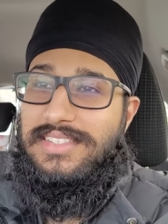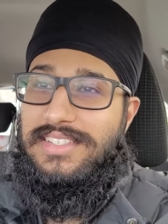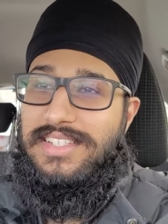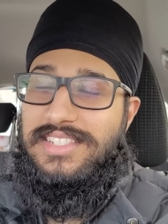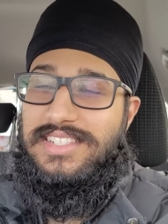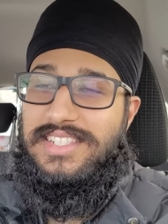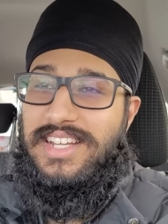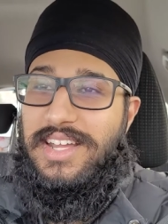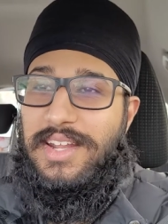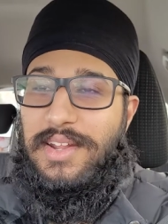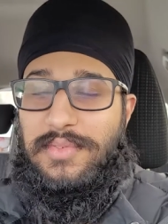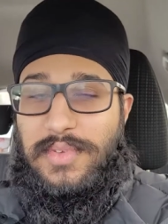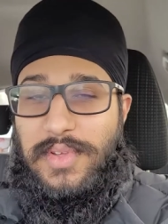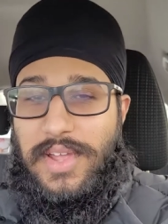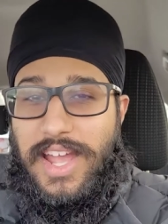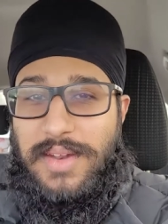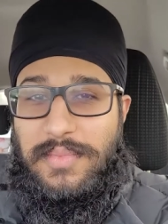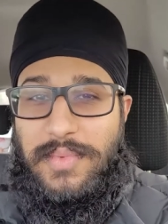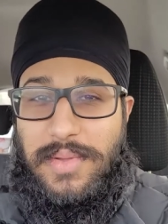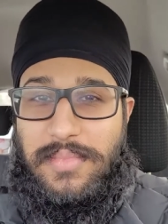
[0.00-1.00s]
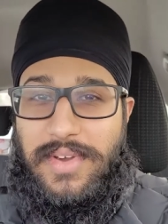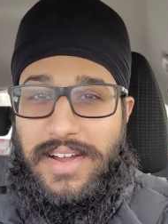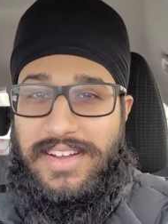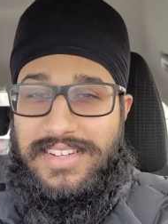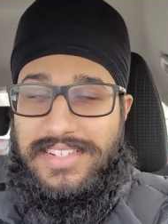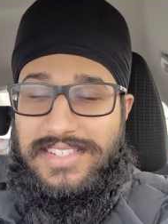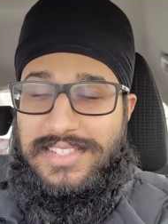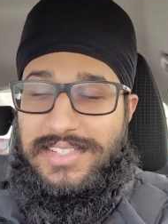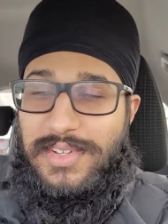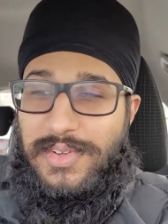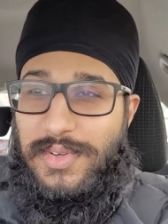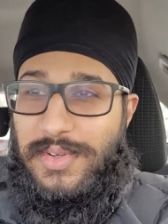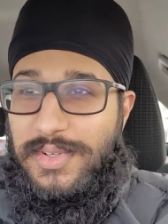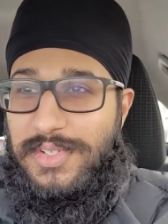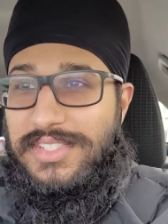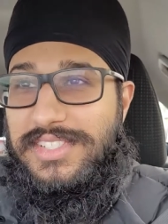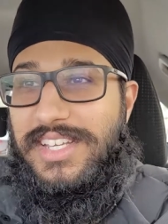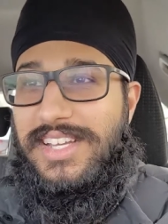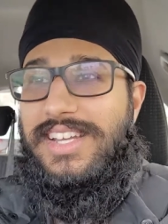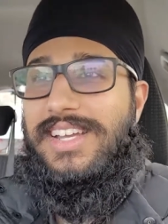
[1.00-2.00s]
to check out a few anime manga
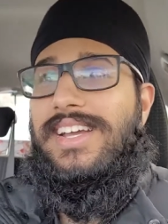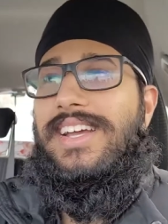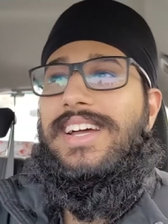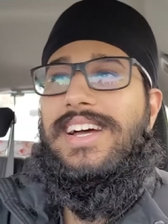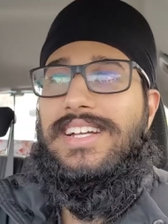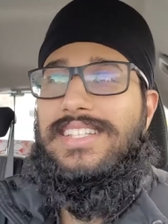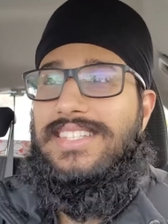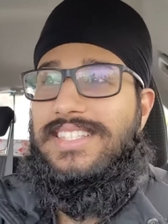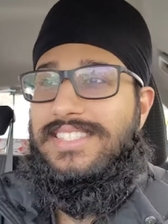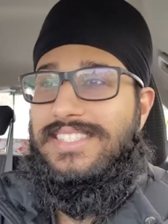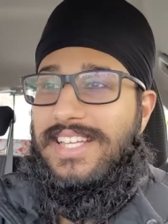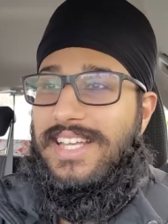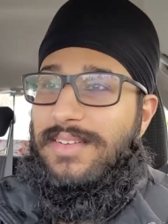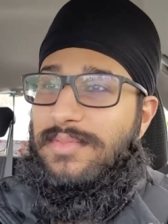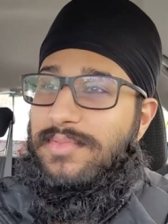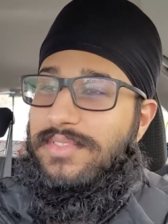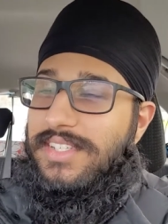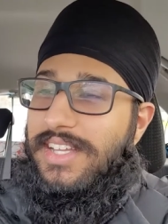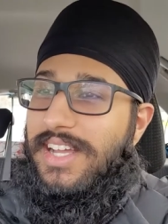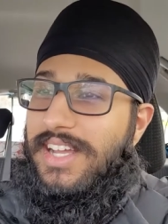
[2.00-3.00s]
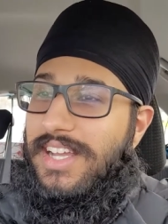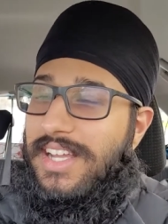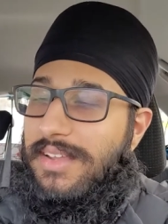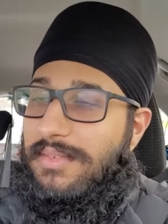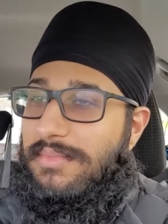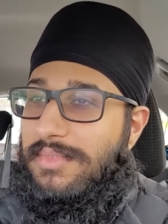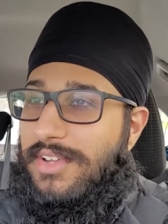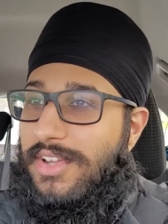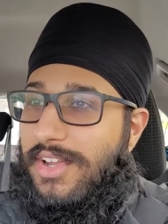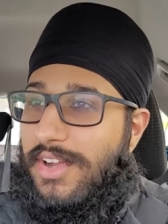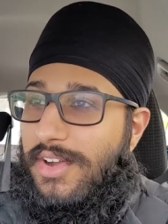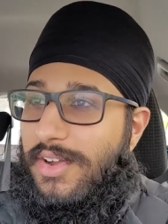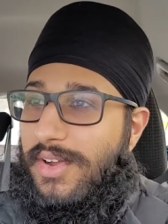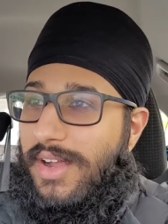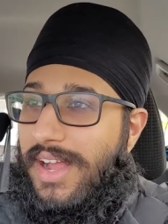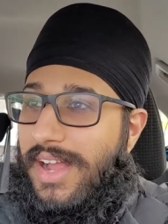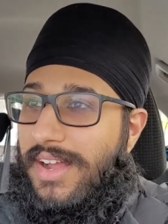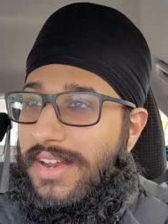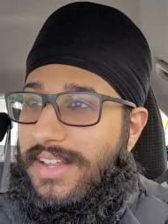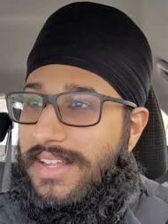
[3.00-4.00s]
stores, at the same time go
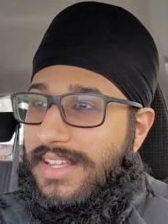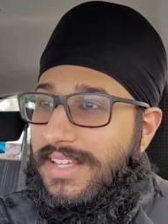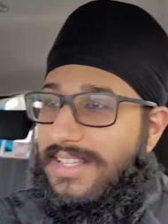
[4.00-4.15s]
out and